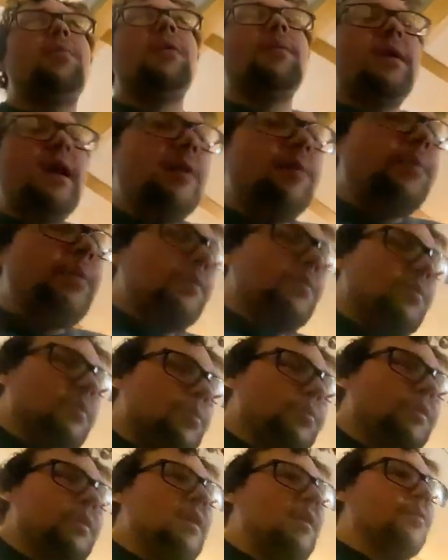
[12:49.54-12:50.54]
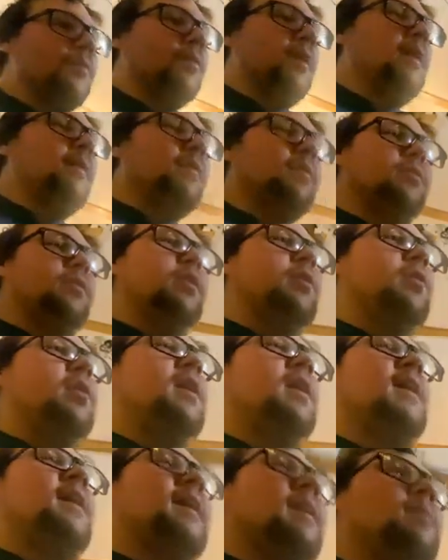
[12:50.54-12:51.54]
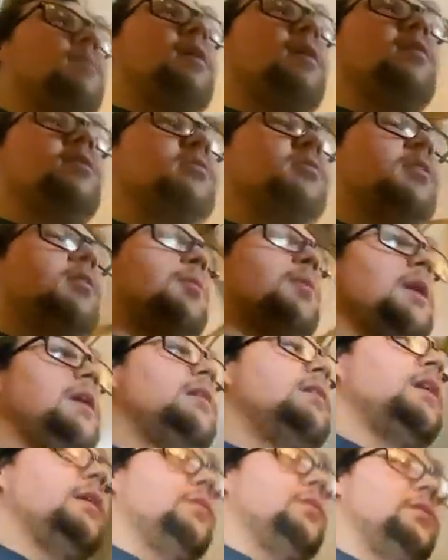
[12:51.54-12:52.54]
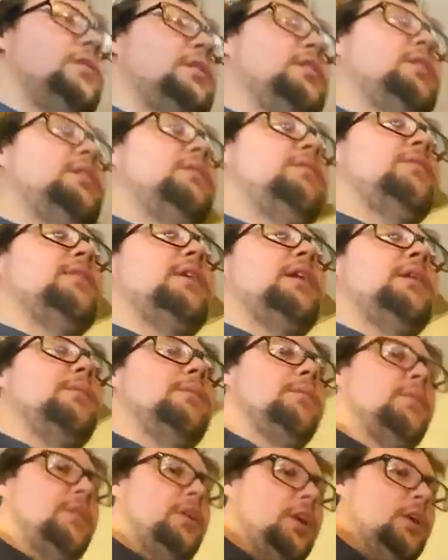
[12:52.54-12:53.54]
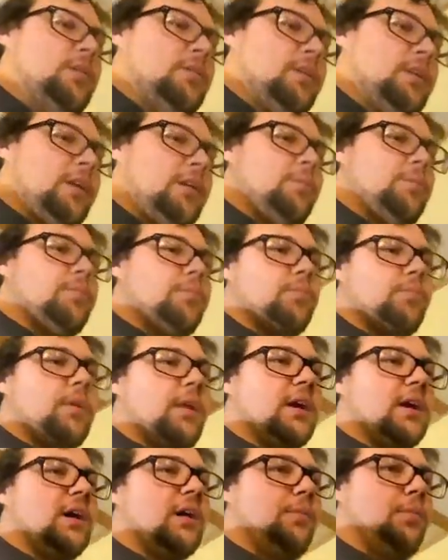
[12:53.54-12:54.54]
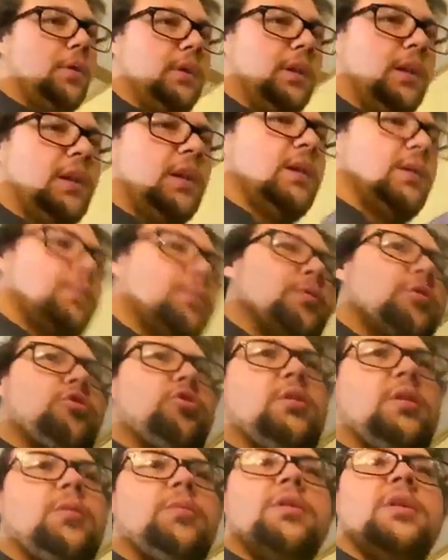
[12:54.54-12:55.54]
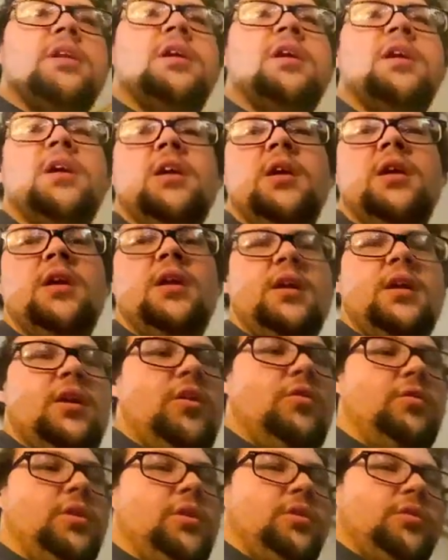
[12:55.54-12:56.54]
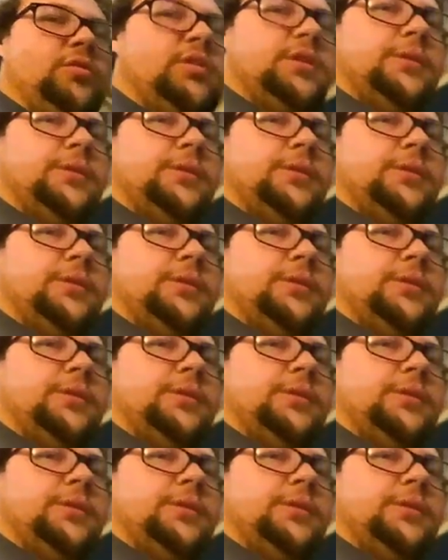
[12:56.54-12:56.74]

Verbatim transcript: cats probably would run off, right? There's no males around that would could get them, you know? They'd take off, wouldn't they? Pretty sure they would. Who knows?